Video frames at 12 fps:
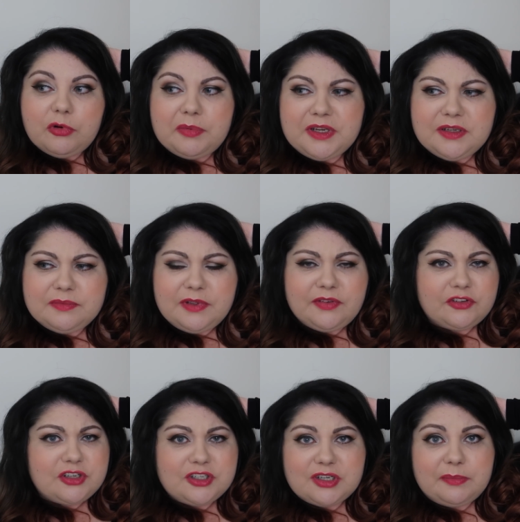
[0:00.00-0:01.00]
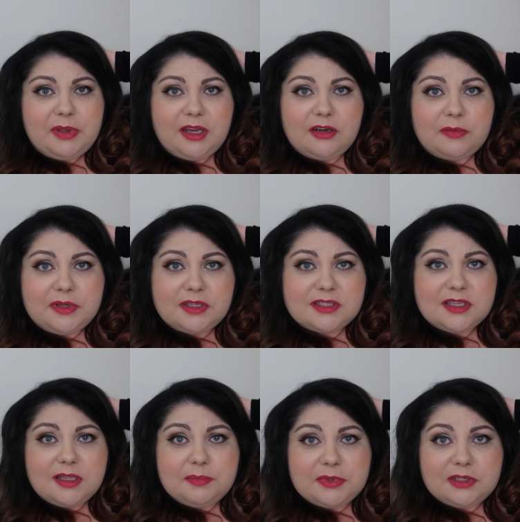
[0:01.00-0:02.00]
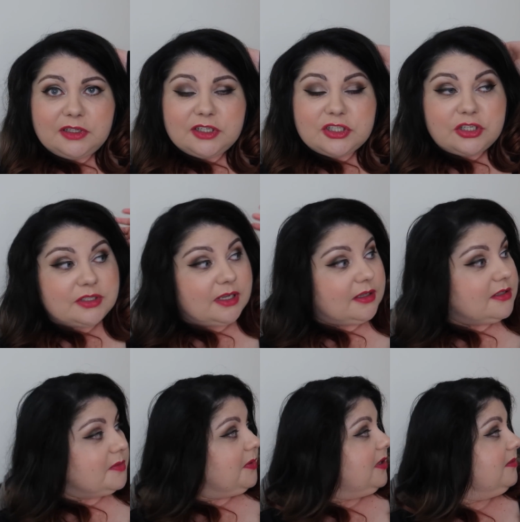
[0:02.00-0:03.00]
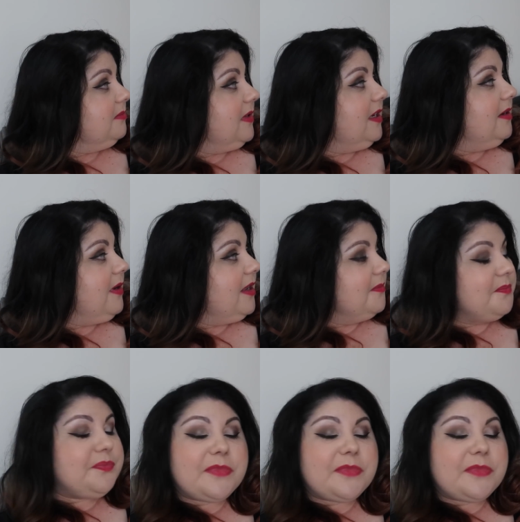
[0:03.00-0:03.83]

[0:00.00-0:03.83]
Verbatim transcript: Probably if I drink champagne I'll be asleep in like two seconds, but anyway.